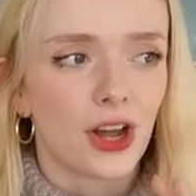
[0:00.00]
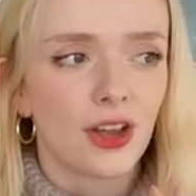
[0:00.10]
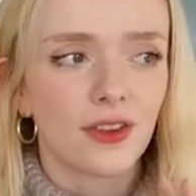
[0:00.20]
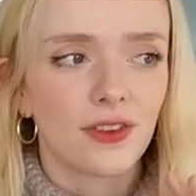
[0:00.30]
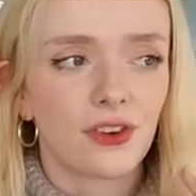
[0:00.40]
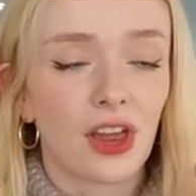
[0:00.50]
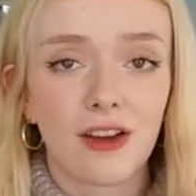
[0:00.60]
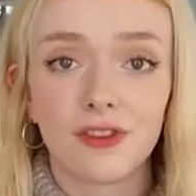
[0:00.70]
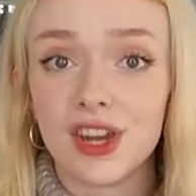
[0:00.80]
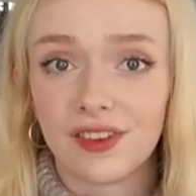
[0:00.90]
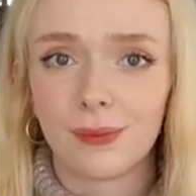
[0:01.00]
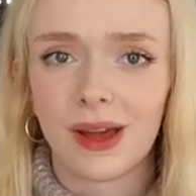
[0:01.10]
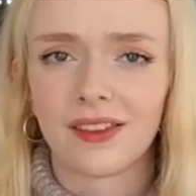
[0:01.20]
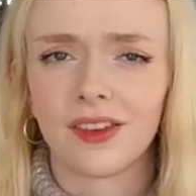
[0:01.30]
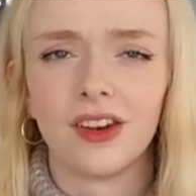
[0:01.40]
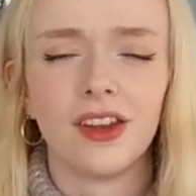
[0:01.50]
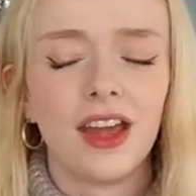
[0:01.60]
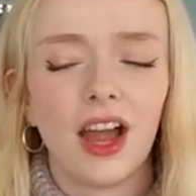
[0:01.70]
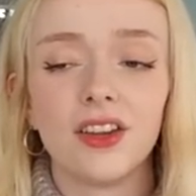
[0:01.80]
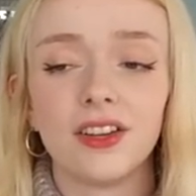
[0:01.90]
first ever knitting pattern,
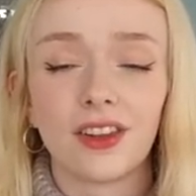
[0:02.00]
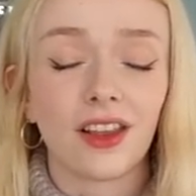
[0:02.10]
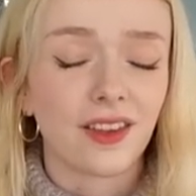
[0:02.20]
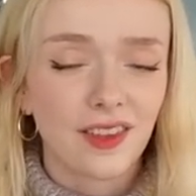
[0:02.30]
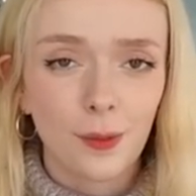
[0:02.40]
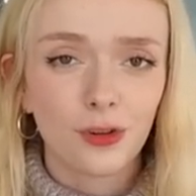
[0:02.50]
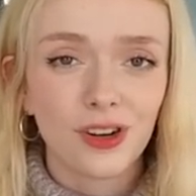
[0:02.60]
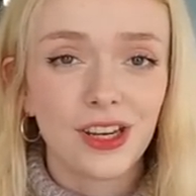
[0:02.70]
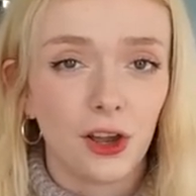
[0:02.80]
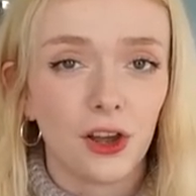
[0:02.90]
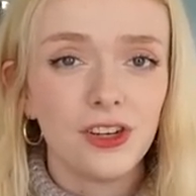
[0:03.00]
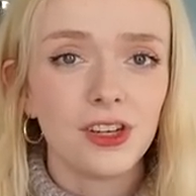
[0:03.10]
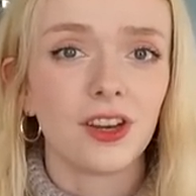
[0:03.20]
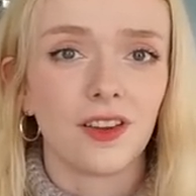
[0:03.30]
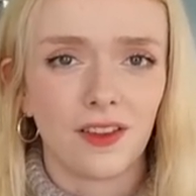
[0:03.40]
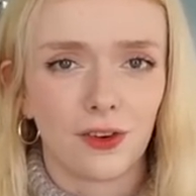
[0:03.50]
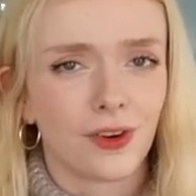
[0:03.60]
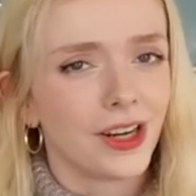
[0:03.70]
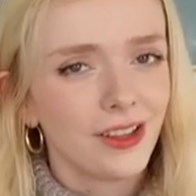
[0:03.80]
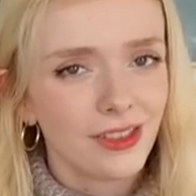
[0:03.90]
and it's exceptionally good
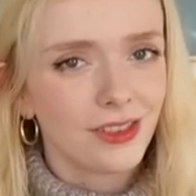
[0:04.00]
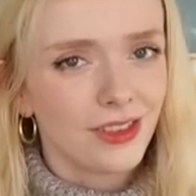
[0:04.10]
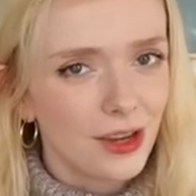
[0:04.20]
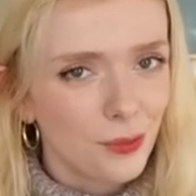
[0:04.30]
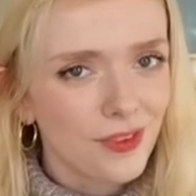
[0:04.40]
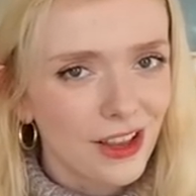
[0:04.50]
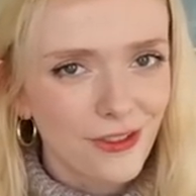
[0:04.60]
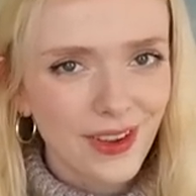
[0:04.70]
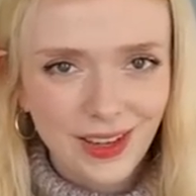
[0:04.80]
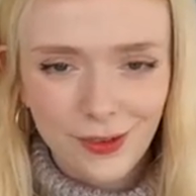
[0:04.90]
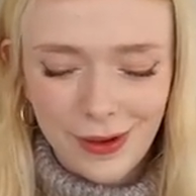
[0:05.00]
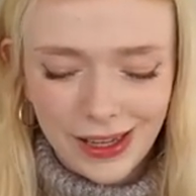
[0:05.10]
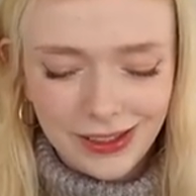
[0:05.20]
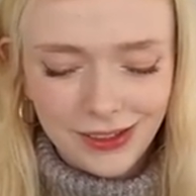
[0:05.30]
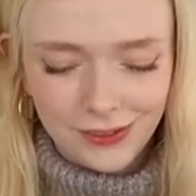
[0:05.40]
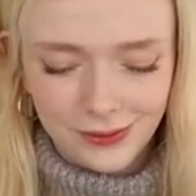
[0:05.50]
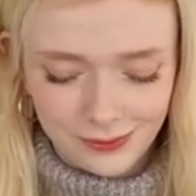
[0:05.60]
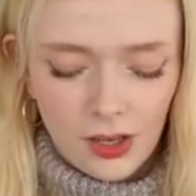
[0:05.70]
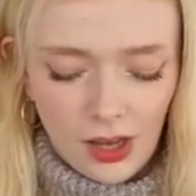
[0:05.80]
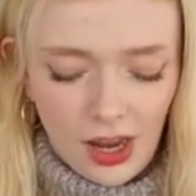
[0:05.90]
considering it was their first ever pattern.
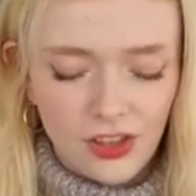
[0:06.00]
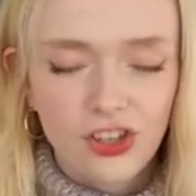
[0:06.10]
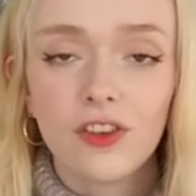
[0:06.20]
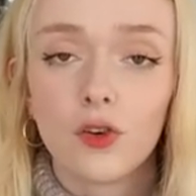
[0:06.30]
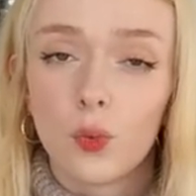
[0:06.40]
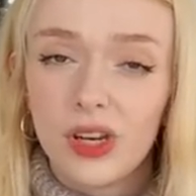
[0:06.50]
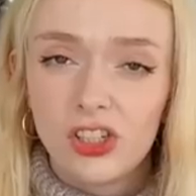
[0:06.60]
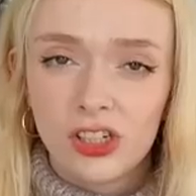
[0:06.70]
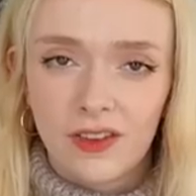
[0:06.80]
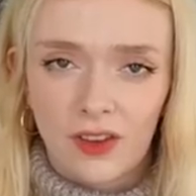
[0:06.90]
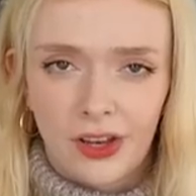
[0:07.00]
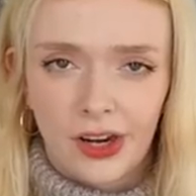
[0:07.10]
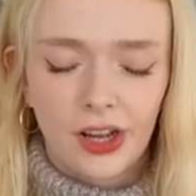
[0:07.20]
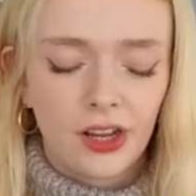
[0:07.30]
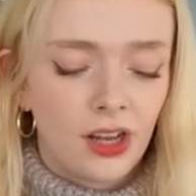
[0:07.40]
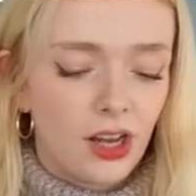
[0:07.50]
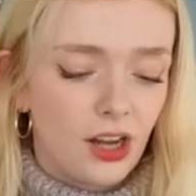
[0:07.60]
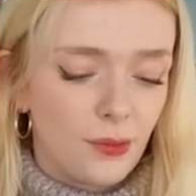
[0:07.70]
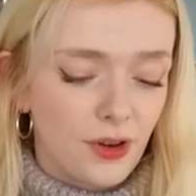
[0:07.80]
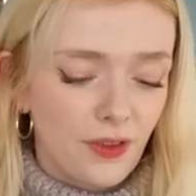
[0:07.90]
I think she's a Norwegian designer.
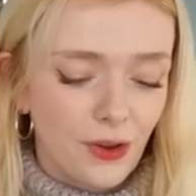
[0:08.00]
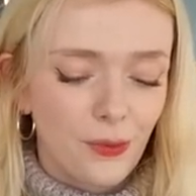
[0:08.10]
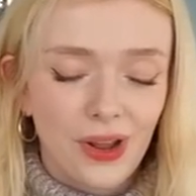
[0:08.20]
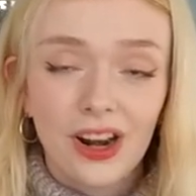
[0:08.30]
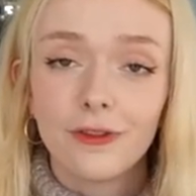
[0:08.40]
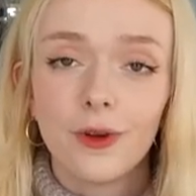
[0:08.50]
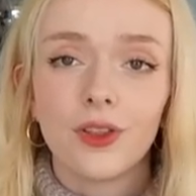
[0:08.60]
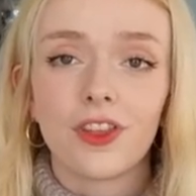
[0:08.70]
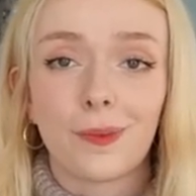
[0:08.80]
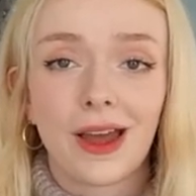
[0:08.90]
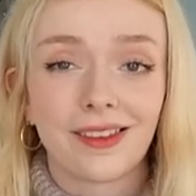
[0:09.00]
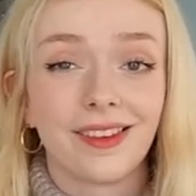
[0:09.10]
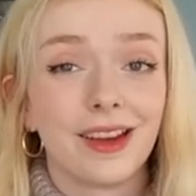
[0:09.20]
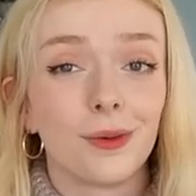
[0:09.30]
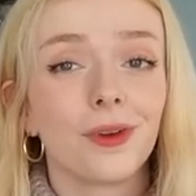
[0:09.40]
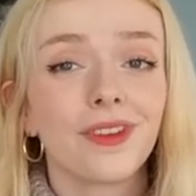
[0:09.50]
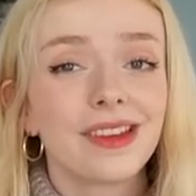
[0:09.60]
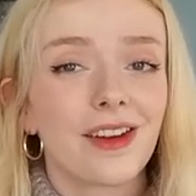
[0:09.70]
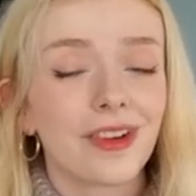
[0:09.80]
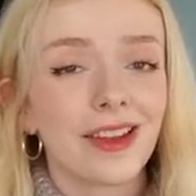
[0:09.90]
And so when I followed this pattern, it
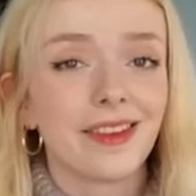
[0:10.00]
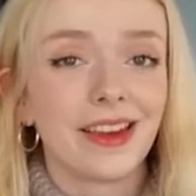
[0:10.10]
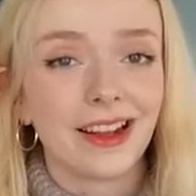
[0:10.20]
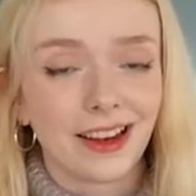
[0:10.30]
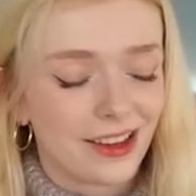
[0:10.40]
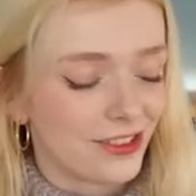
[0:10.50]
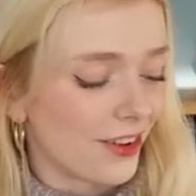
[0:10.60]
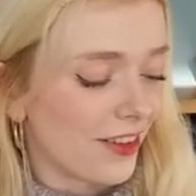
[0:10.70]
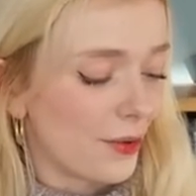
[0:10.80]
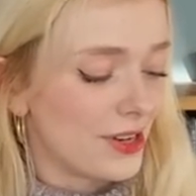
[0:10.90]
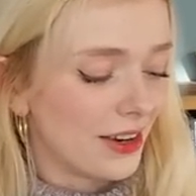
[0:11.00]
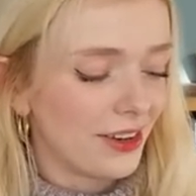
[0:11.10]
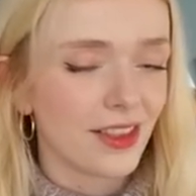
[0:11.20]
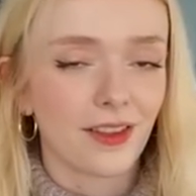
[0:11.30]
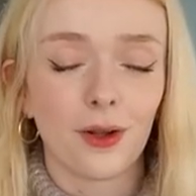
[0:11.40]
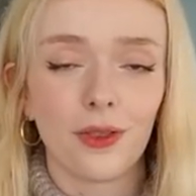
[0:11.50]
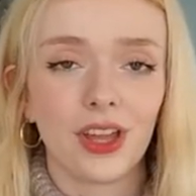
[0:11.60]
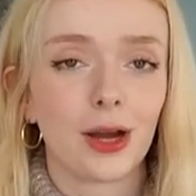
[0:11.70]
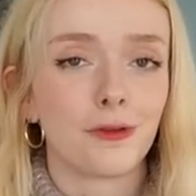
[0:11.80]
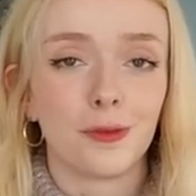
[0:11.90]
wasn't yet released in English, and so I knitted this whole
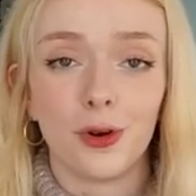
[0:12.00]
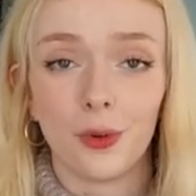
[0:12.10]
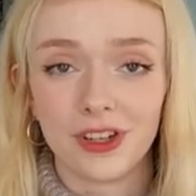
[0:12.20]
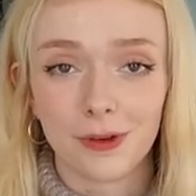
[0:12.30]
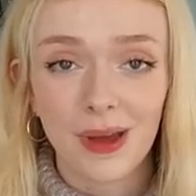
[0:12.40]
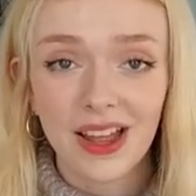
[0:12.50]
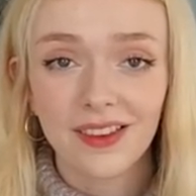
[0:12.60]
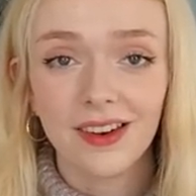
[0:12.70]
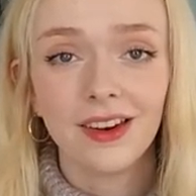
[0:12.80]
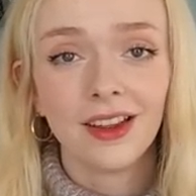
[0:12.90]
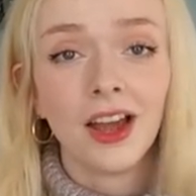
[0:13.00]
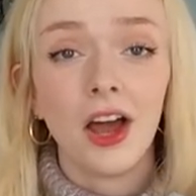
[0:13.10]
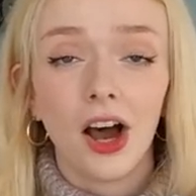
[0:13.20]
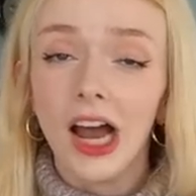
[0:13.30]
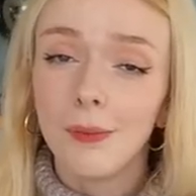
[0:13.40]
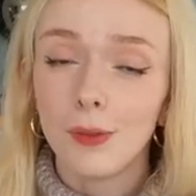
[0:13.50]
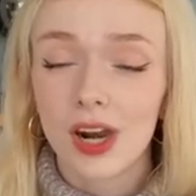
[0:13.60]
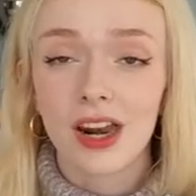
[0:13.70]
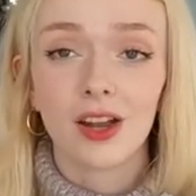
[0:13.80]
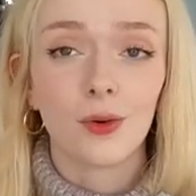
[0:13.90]
thing up from a Norwegian pattern. I am
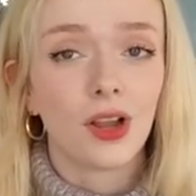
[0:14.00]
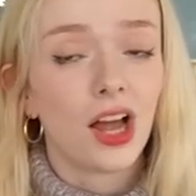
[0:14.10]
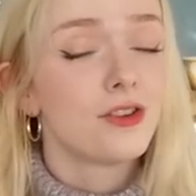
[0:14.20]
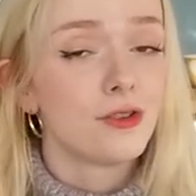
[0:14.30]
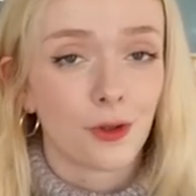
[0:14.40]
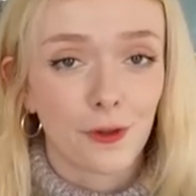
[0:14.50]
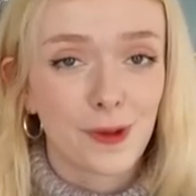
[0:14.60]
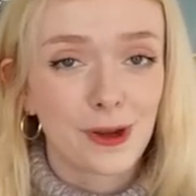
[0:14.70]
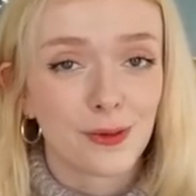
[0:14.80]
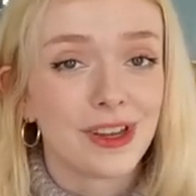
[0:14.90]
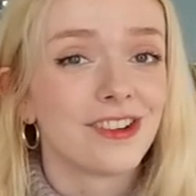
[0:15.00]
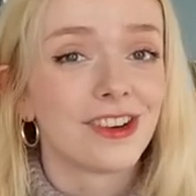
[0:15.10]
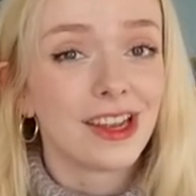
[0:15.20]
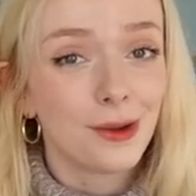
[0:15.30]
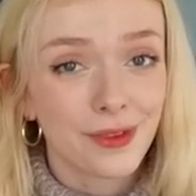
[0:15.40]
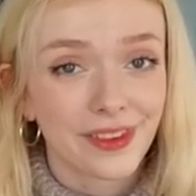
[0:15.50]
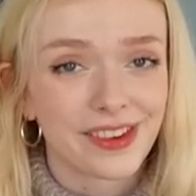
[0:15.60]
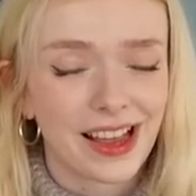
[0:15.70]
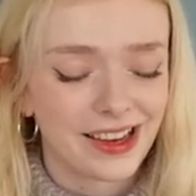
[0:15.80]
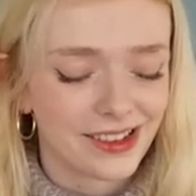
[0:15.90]
monolingual, I do not speak Norwegian, it was a
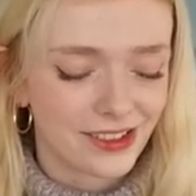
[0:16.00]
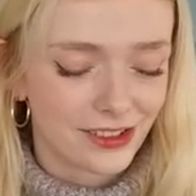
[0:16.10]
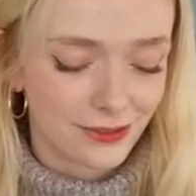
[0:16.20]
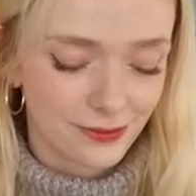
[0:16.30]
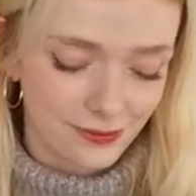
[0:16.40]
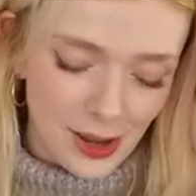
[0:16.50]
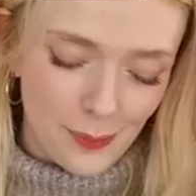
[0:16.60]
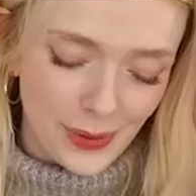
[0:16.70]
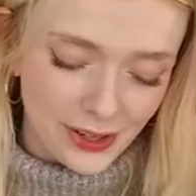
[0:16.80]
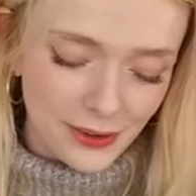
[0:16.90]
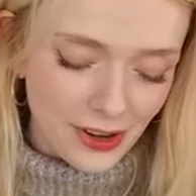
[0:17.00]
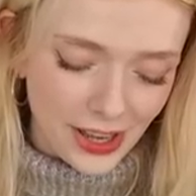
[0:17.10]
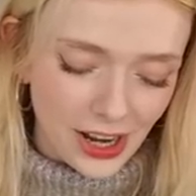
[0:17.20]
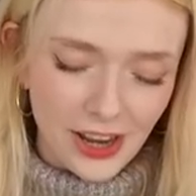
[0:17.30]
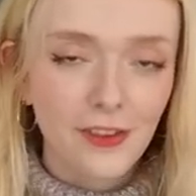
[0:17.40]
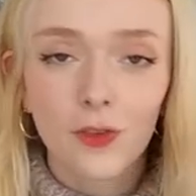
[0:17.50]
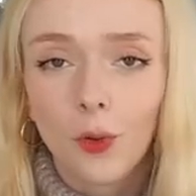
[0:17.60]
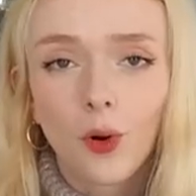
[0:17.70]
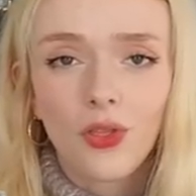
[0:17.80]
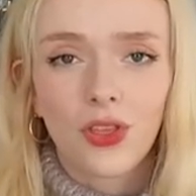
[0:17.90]
challenge. But, like, I
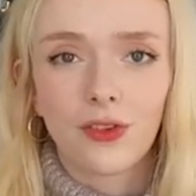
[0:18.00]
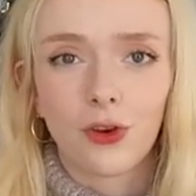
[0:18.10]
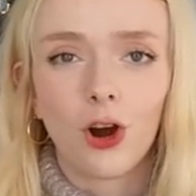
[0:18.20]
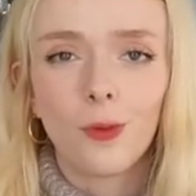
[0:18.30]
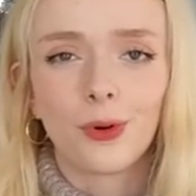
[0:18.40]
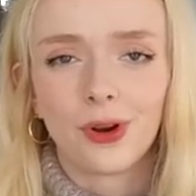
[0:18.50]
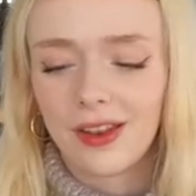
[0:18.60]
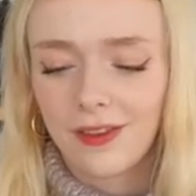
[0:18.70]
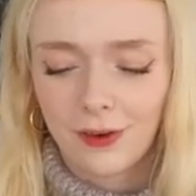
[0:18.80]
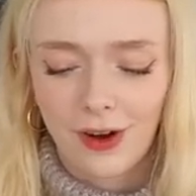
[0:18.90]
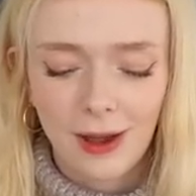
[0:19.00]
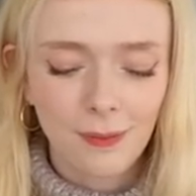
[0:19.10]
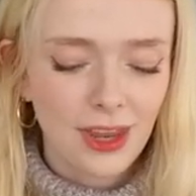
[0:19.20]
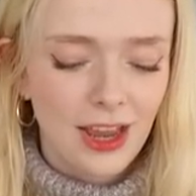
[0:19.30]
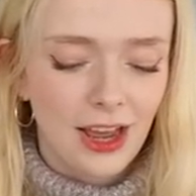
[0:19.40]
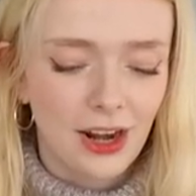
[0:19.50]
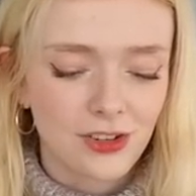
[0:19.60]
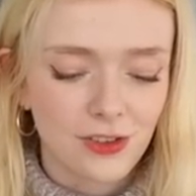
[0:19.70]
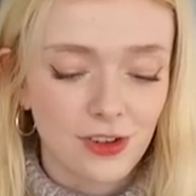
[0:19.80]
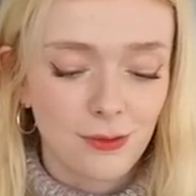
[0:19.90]
saw this top on Instagram, and I
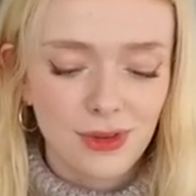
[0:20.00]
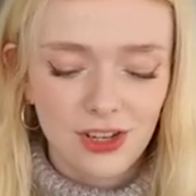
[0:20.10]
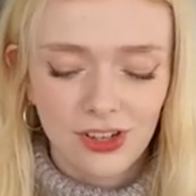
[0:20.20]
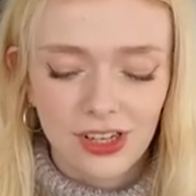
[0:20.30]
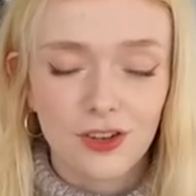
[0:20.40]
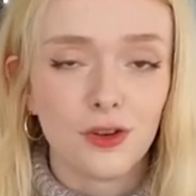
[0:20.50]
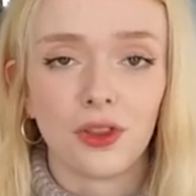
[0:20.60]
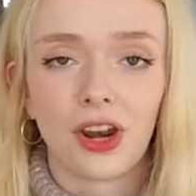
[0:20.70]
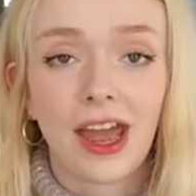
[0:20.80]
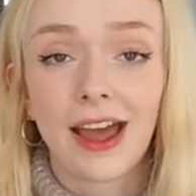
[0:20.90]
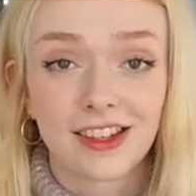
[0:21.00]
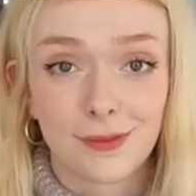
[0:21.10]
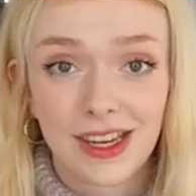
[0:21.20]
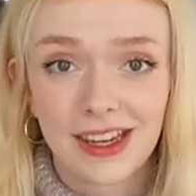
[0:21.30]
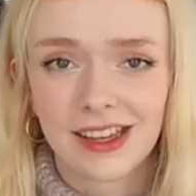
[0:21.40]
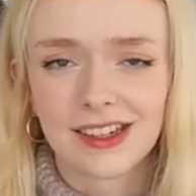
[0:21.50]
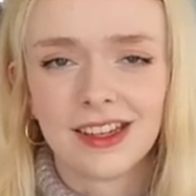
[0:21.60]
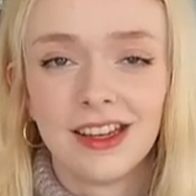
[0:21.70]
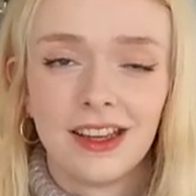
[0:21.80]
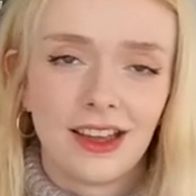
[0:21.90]
just immediately knew that I had to make it.
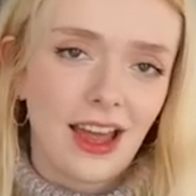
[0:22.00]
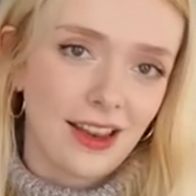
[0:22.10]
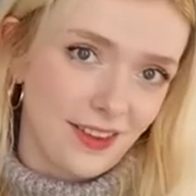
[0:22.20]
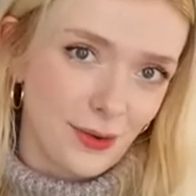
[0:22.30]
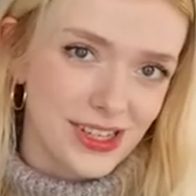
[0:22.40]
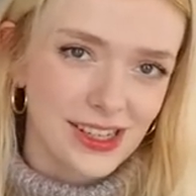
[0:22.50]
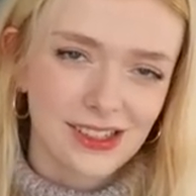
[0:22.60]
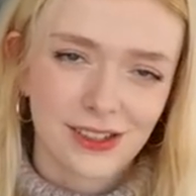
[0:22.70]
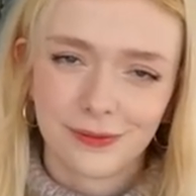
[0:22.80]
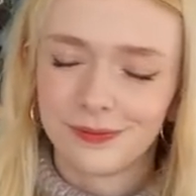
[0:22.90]
And so I did.